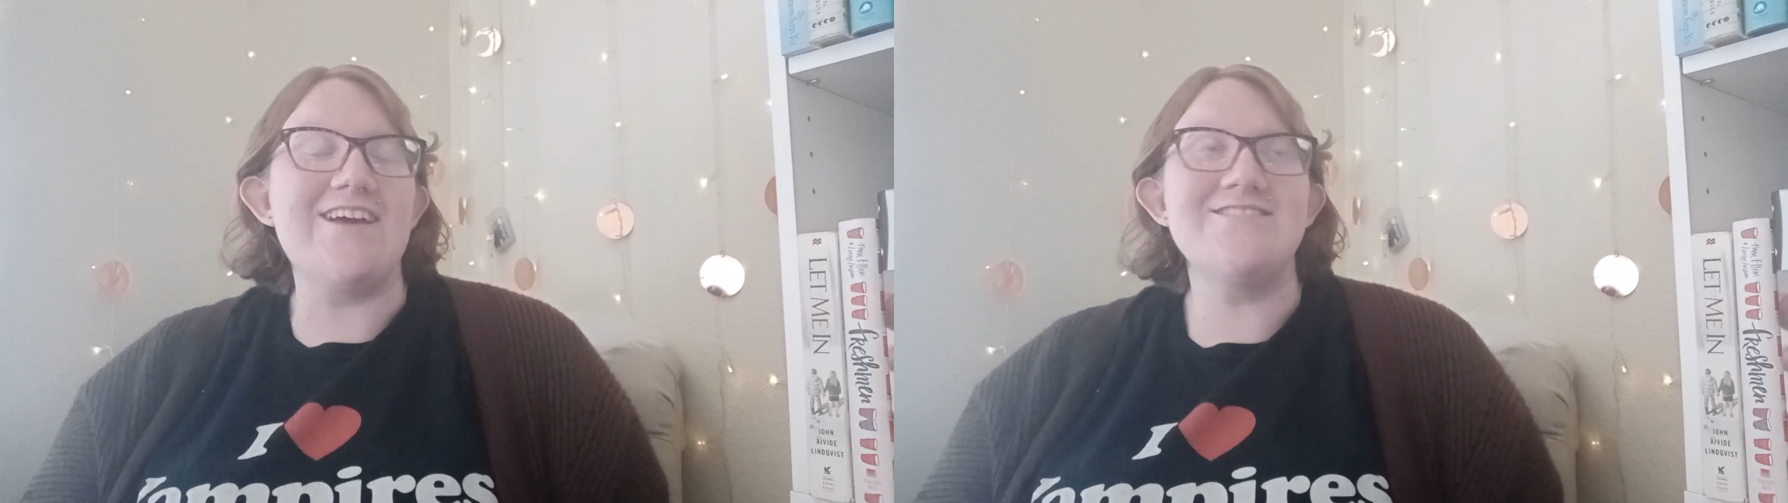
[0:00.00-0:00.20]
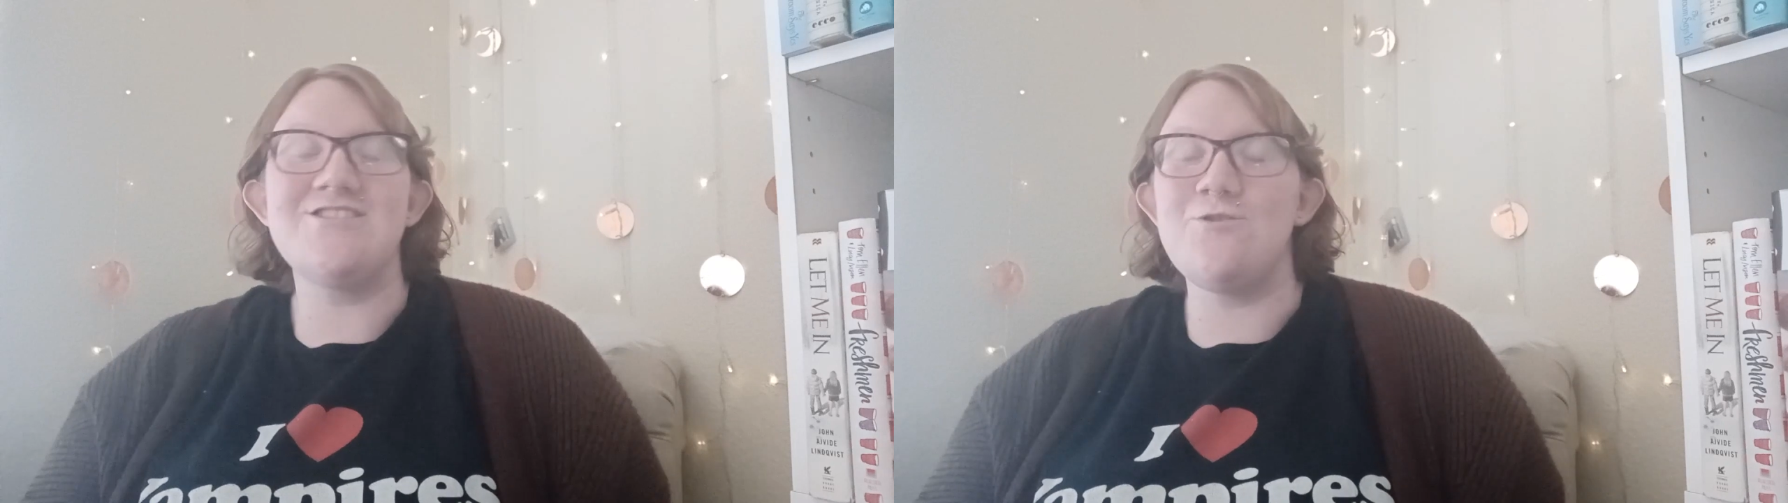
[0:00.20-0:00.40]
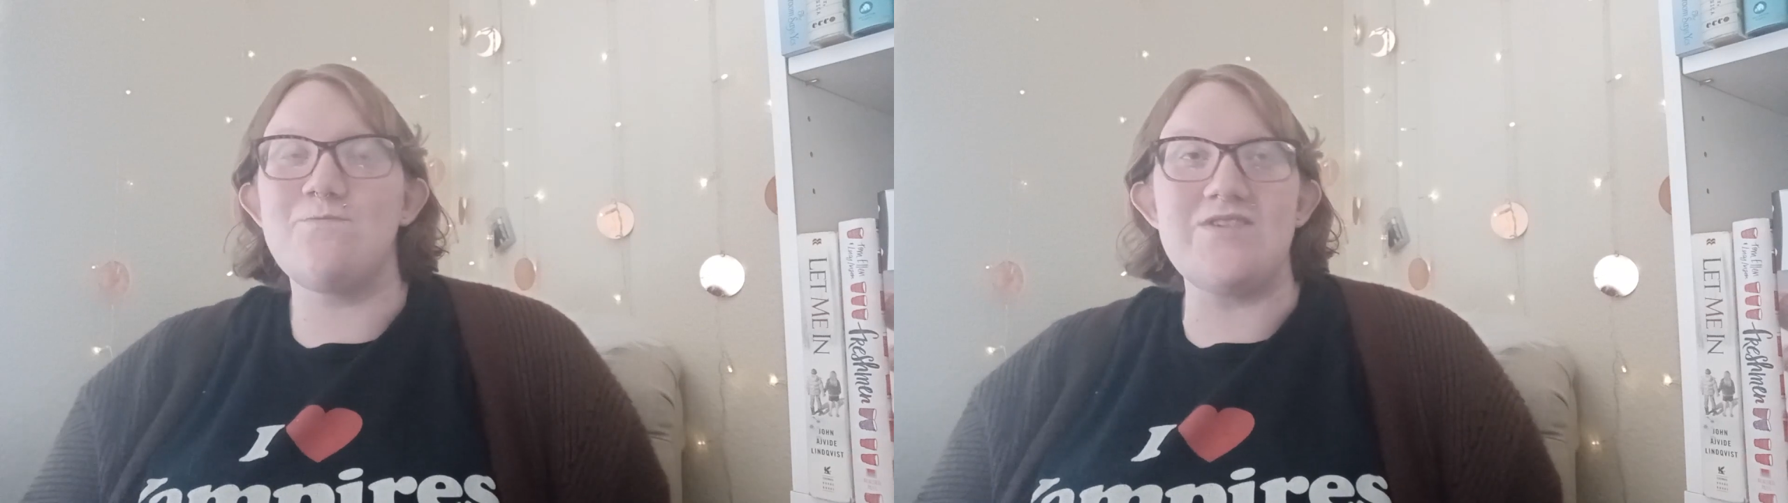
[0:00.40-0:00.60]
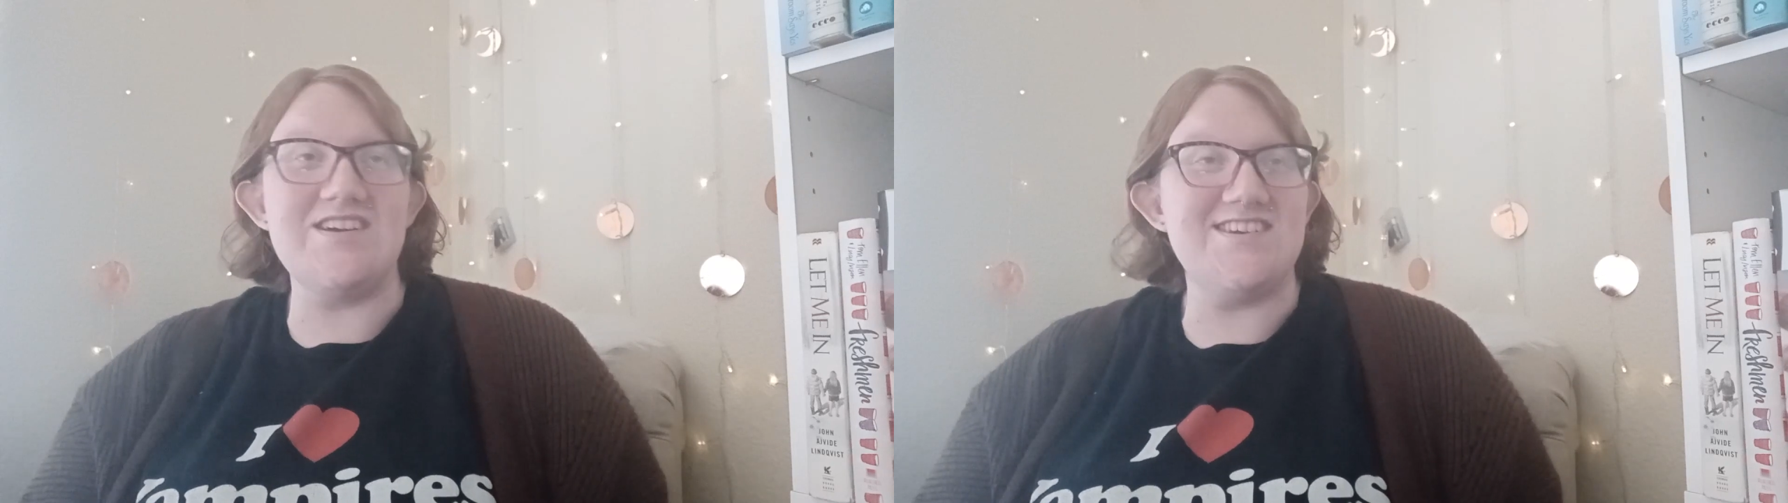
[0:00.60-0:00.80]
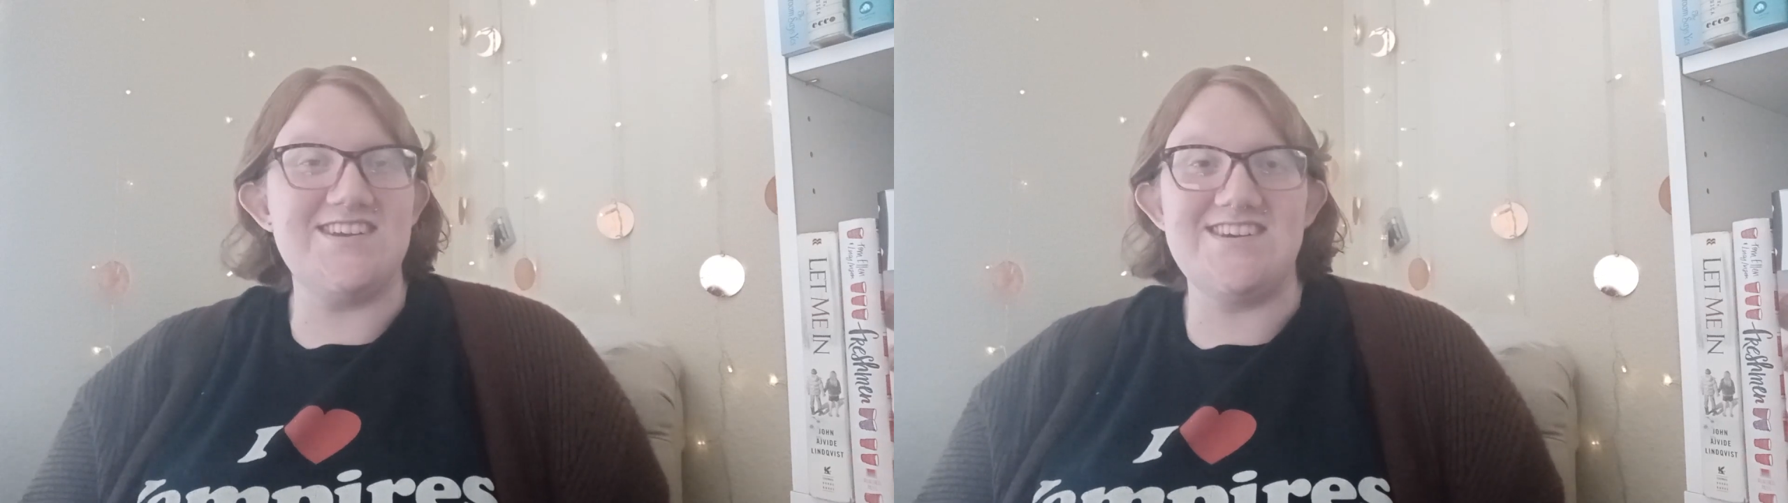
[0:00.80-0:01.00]
super
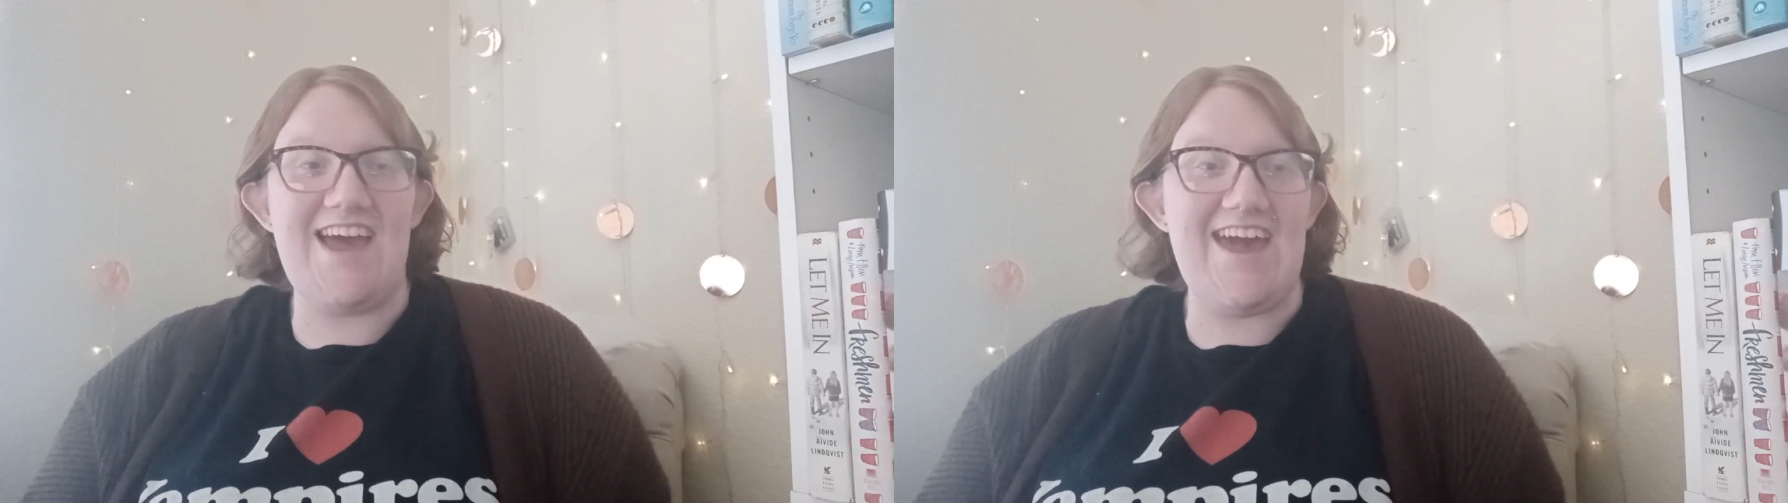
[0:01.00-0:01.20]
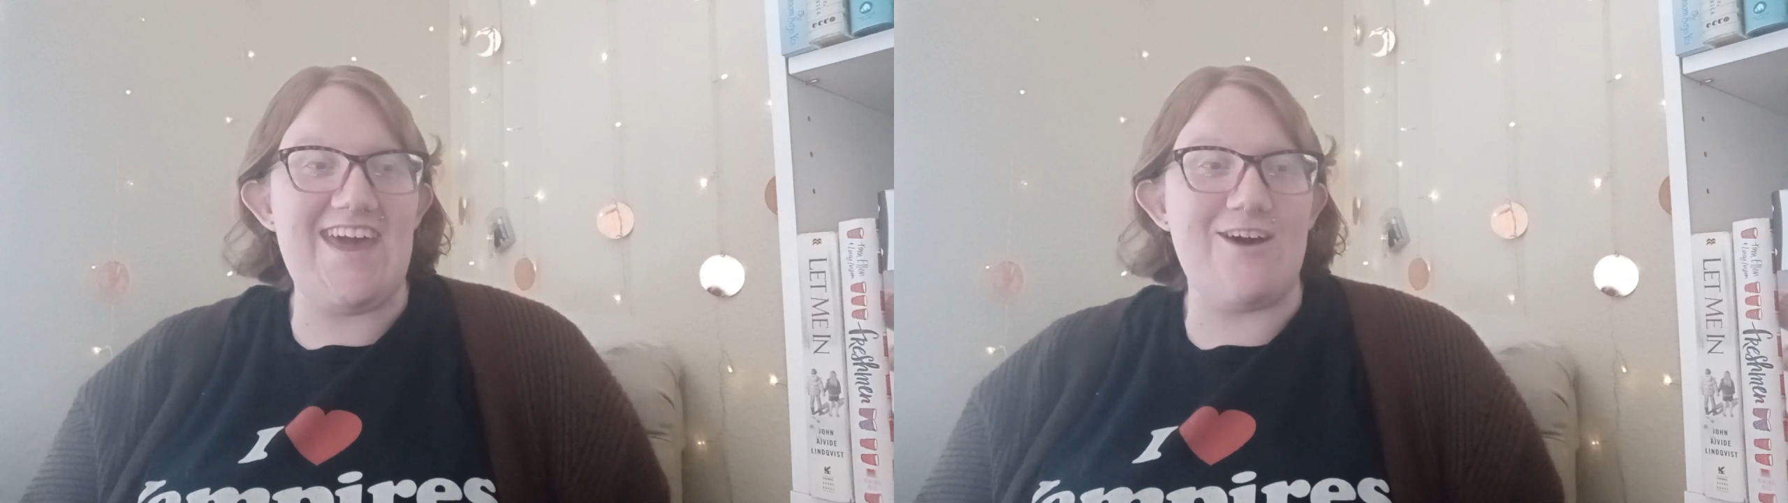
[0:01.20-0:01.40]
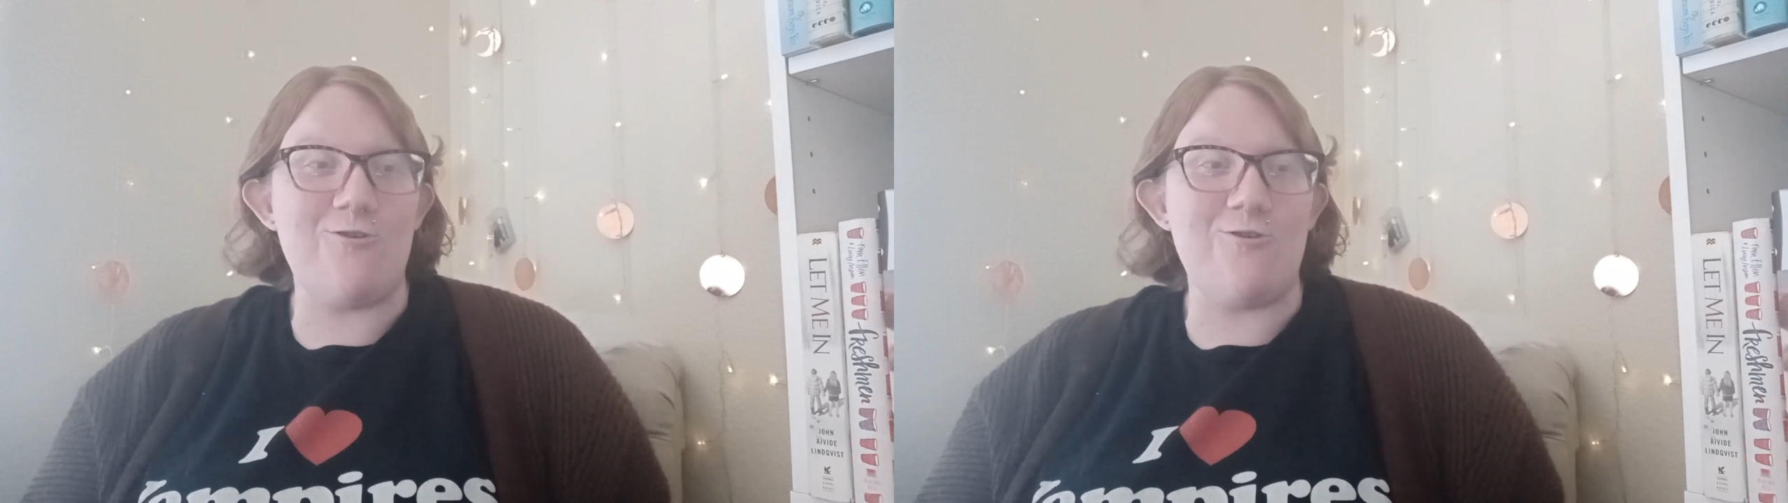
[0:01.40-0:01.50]
into diet